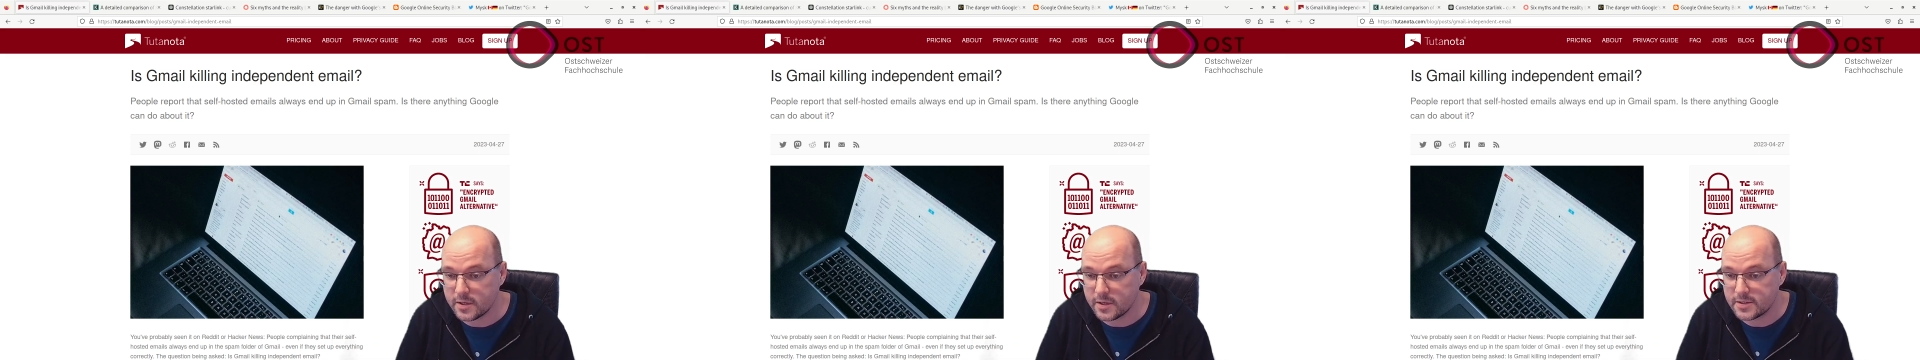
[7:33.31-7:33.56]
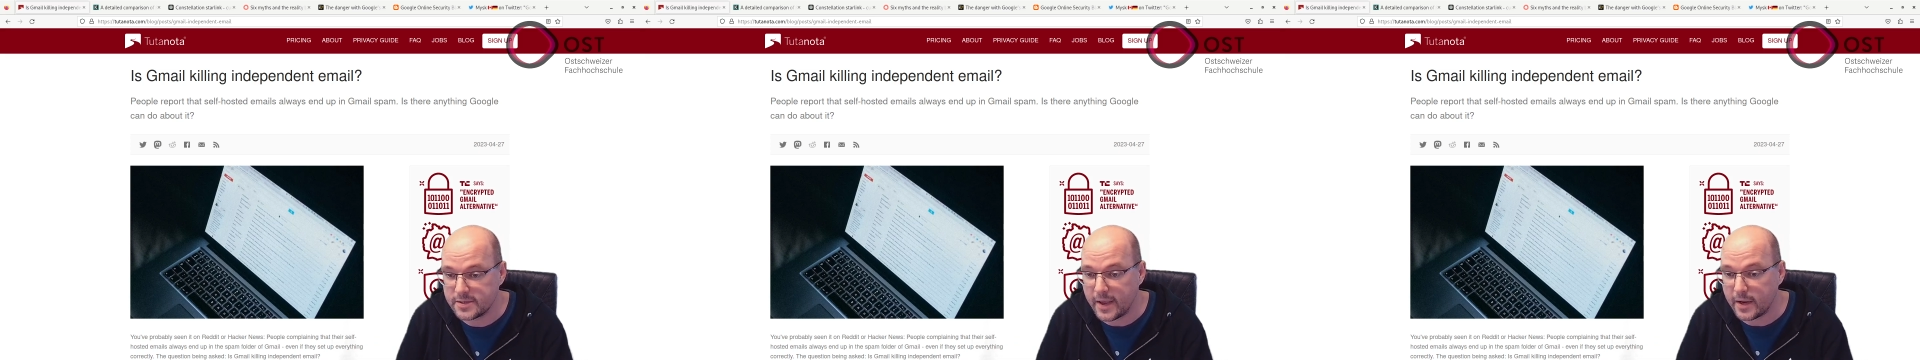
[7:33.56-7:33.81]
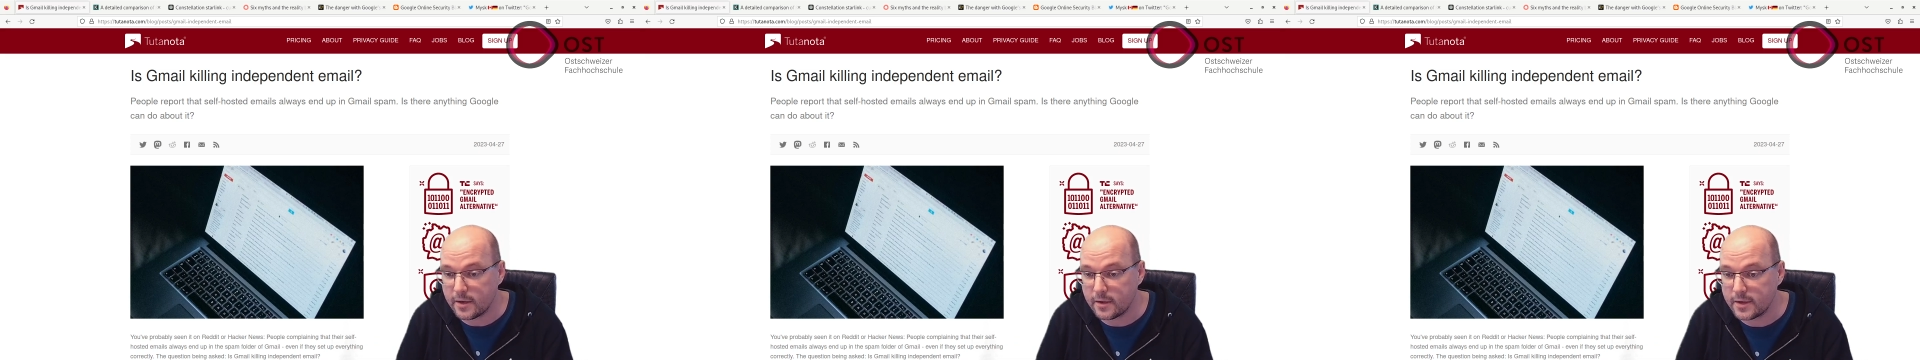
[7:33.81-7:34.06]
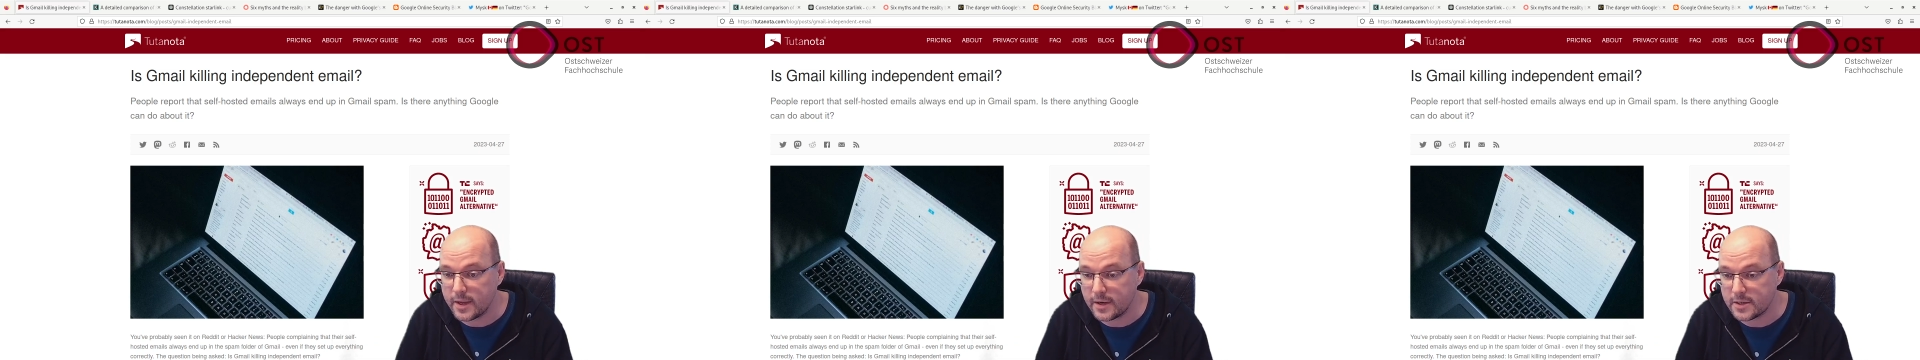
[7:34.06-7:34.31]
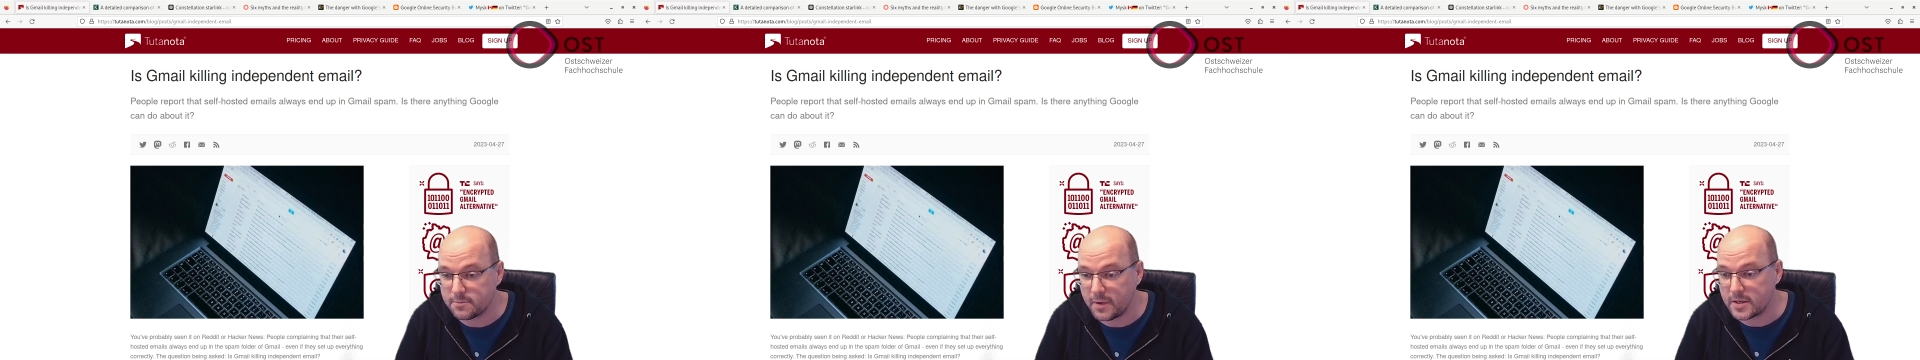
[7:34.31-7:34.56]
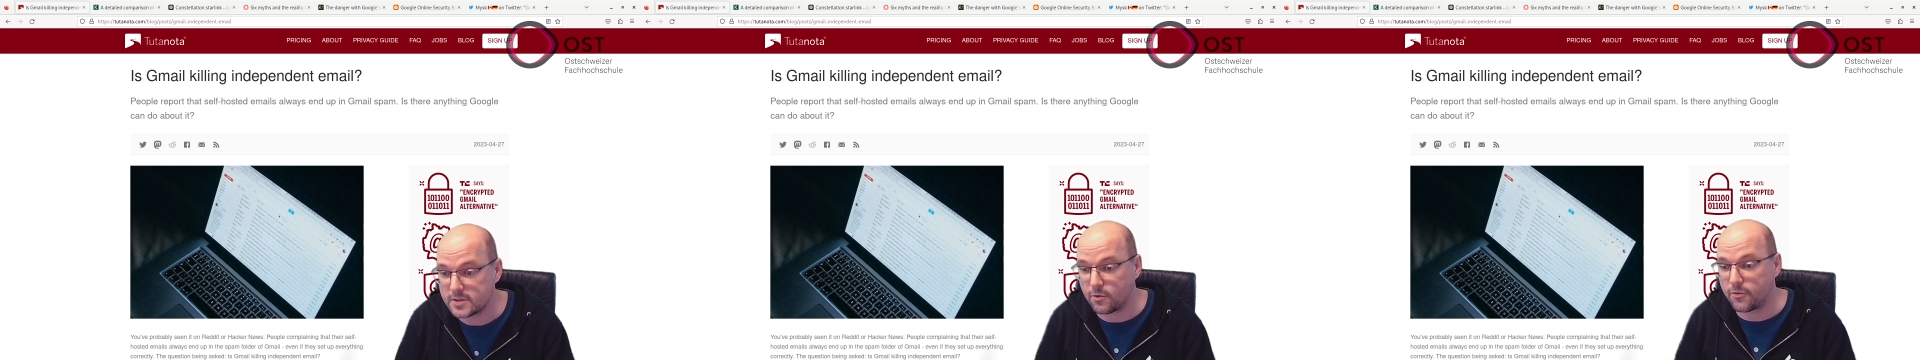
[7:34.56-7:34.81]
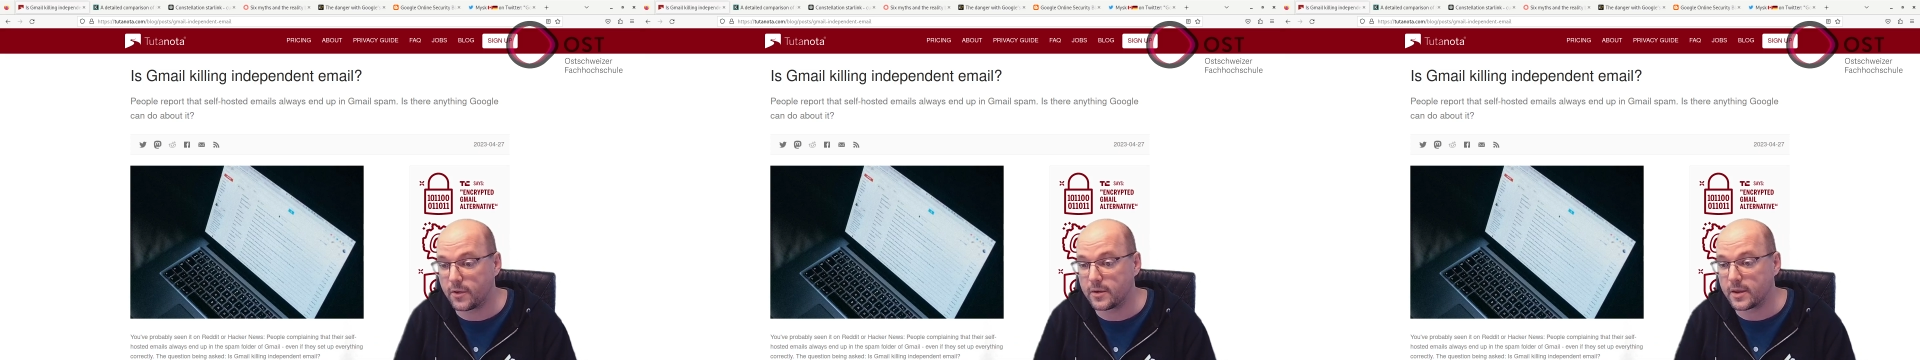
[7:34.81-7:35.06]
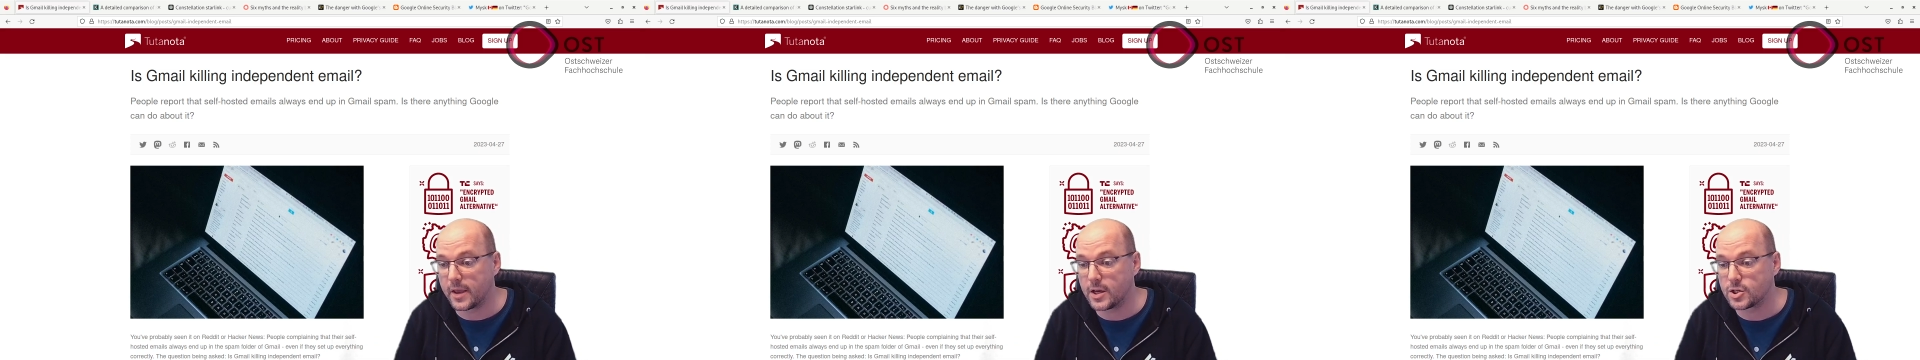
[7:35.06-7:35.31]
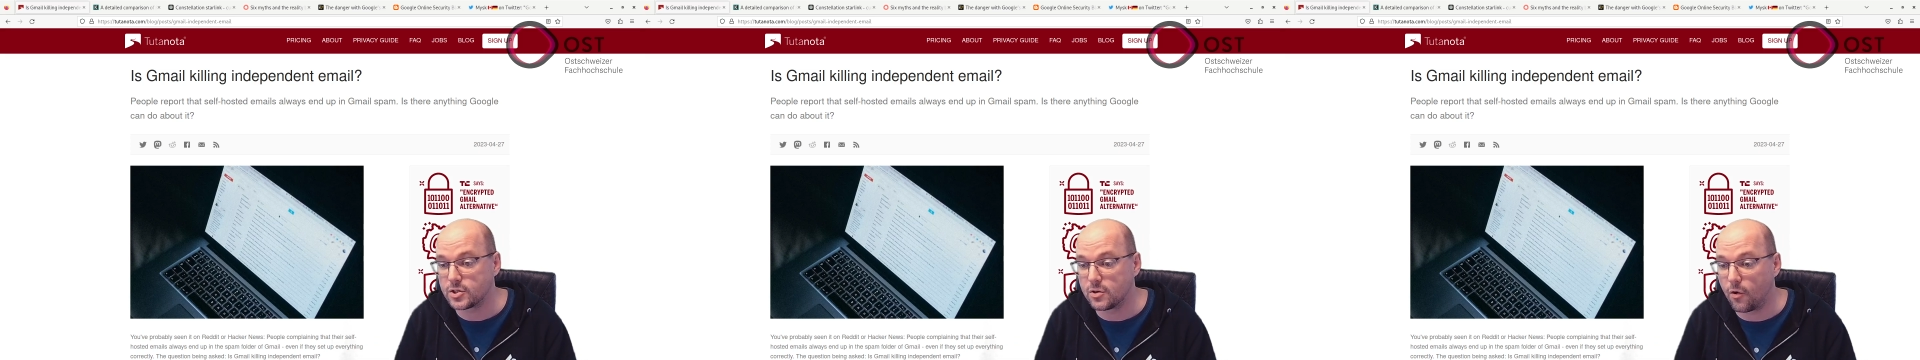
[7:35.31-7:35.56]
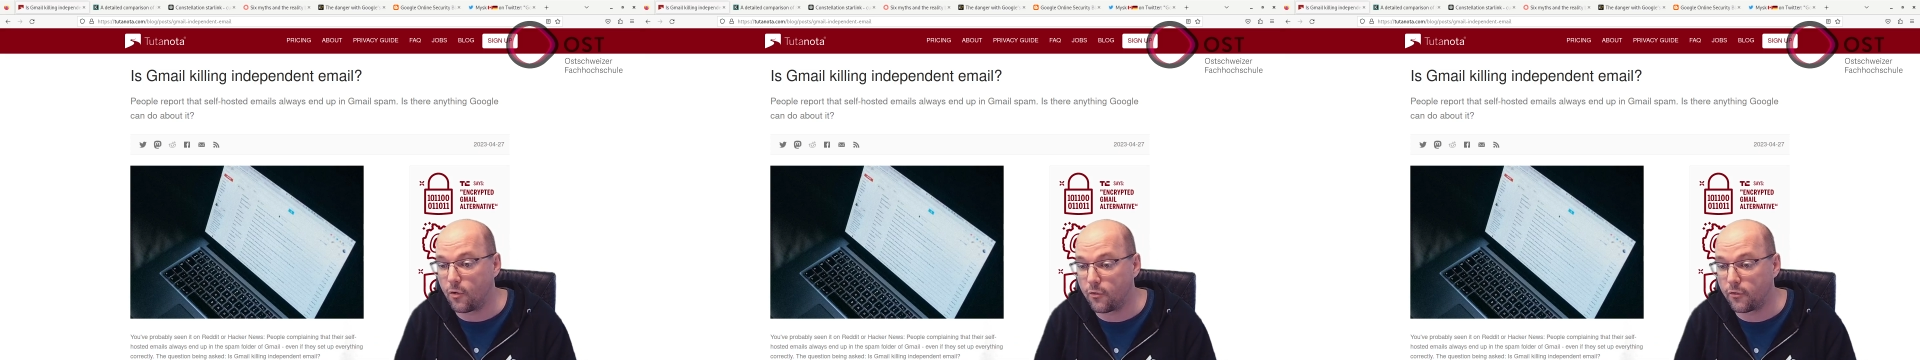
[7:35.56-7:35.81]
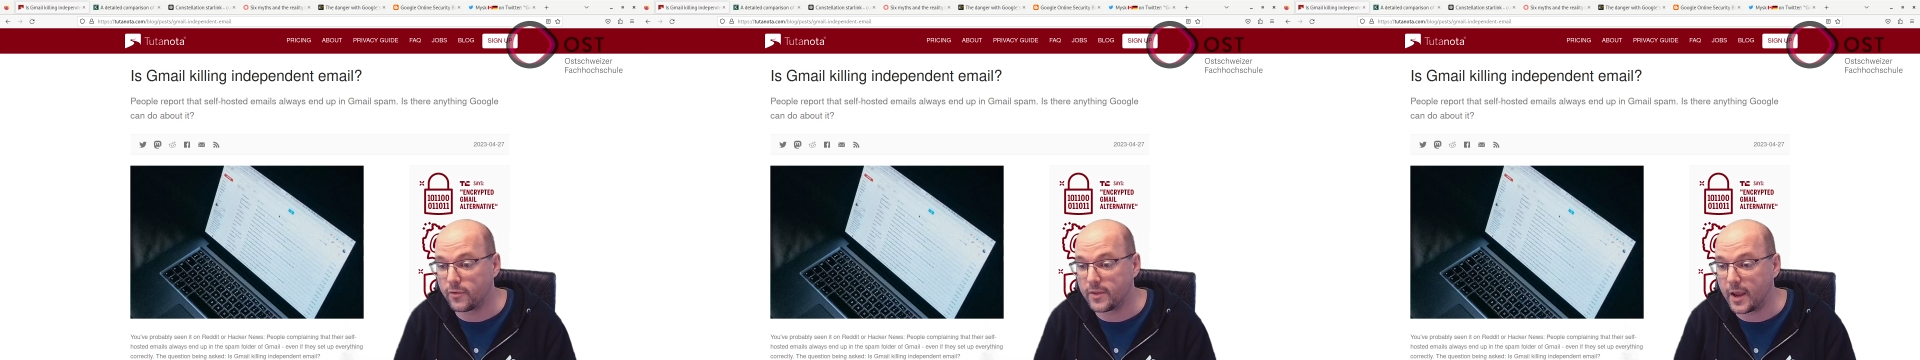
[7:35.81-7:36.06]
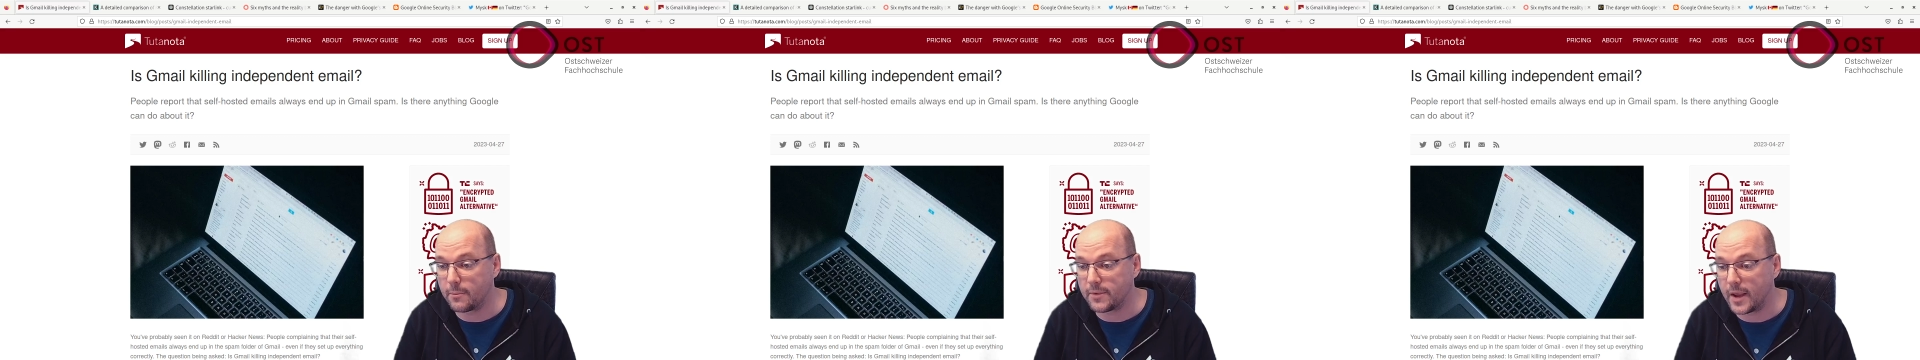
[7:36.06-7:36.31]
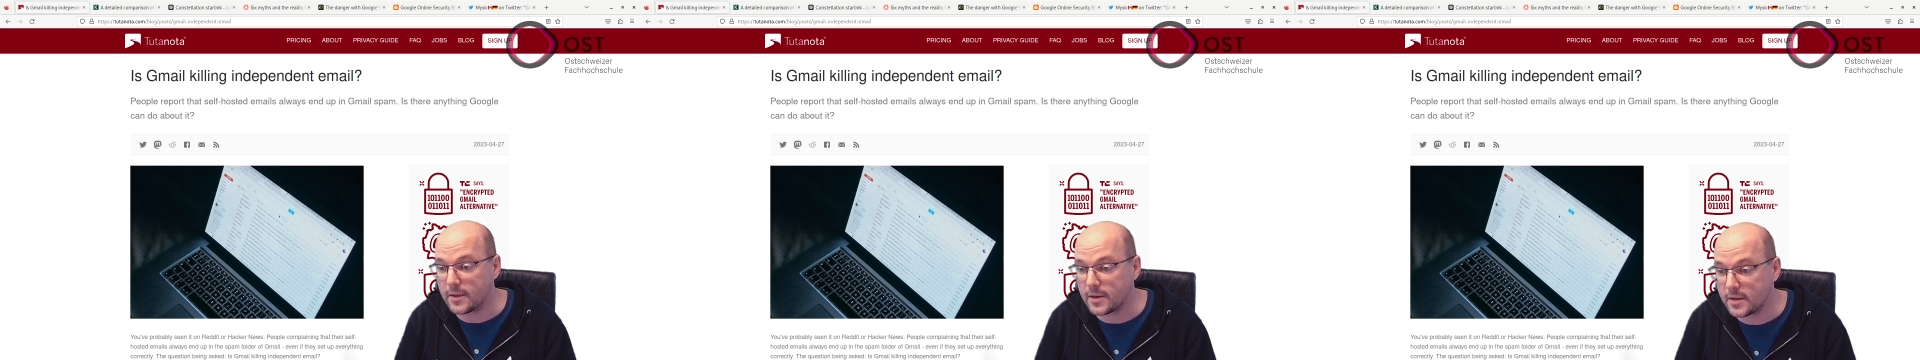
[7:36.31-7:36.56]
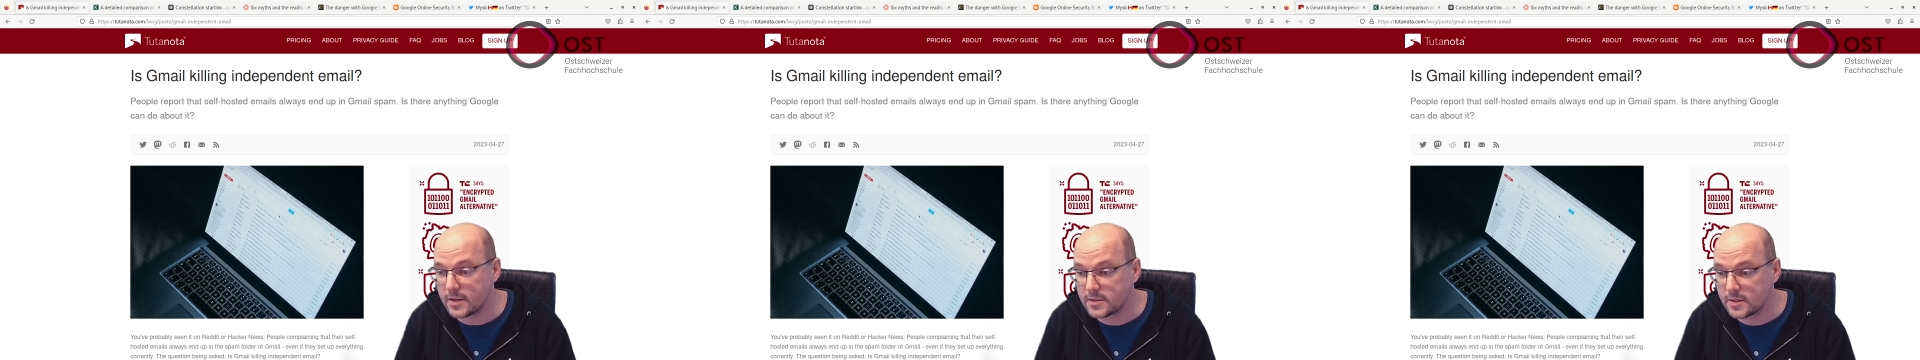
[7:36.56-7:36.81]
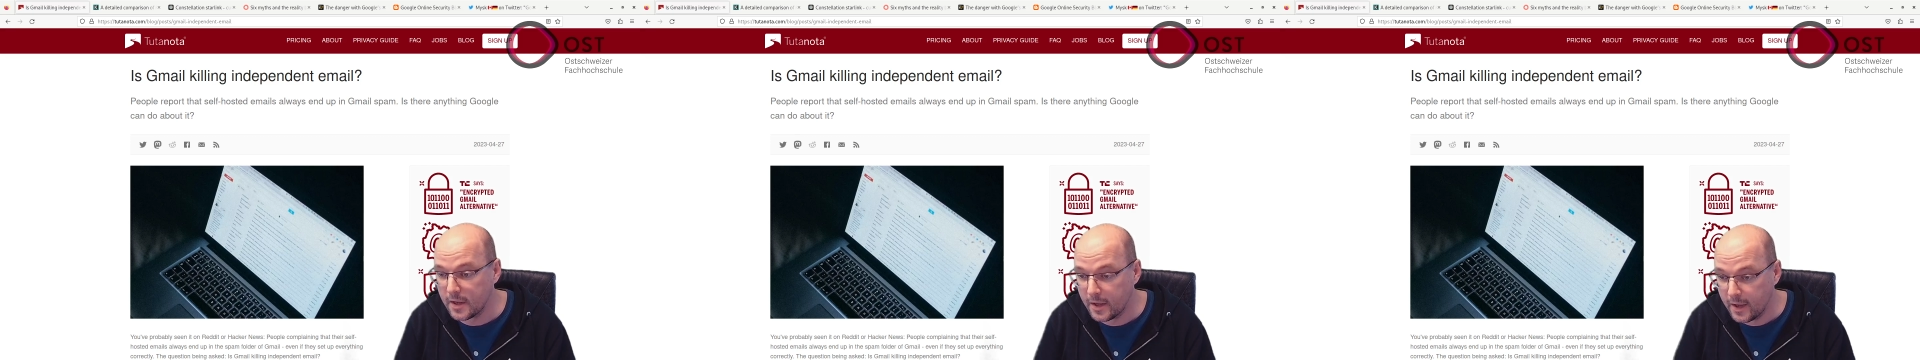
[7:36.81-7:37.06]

It's DANE, DNS-based authentication of named entities,